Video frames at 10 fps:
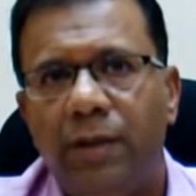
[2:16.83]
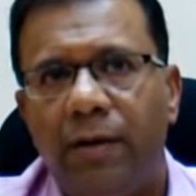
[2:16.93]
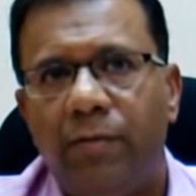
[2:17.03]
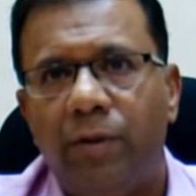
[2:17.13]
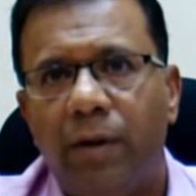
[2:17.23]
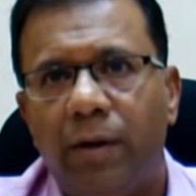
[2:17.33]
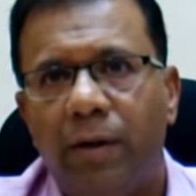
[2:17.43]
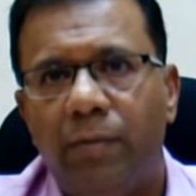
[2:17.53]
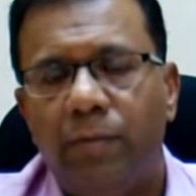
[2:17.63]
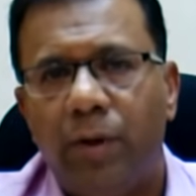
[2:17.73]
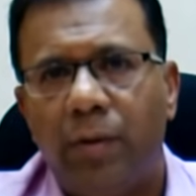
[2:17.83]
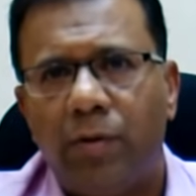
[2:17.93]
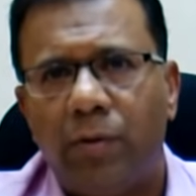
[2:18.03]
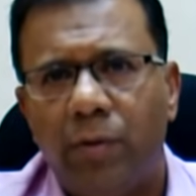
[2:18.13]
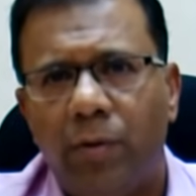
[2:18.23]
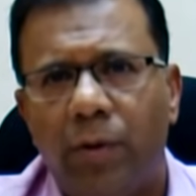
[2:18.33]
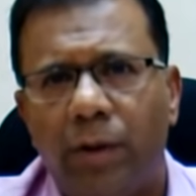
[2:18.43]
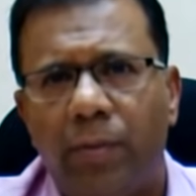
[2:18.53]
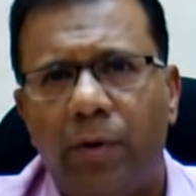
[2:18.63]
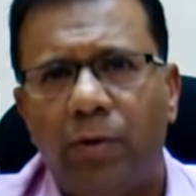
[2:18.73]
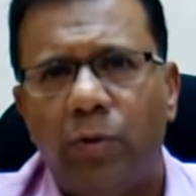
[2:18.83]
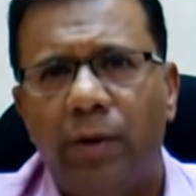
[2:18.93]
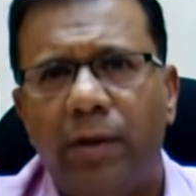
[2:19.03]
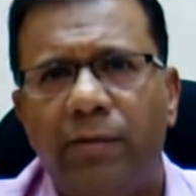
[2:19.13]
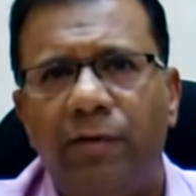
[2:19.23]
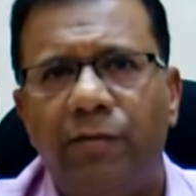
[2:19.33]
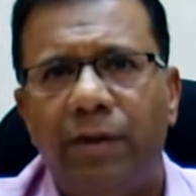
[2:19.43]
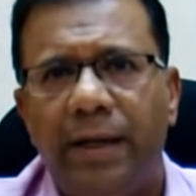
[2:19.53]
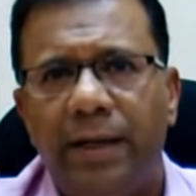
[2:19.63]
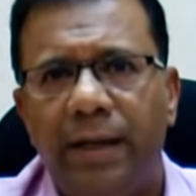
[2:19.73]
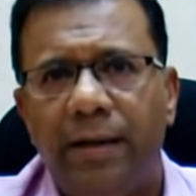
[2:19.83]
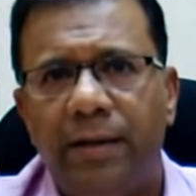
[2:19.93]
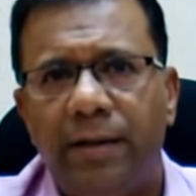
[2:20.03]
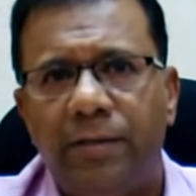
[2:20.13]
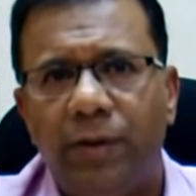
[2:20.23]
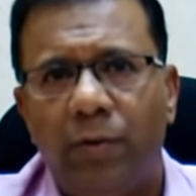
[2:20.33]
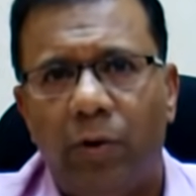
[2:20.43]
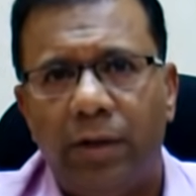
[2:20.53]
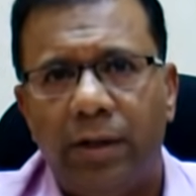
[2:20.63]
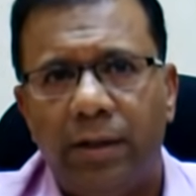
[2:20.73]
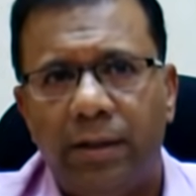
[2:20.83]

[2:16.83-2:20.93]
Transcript: we have over about 250 ventilators. We have ordered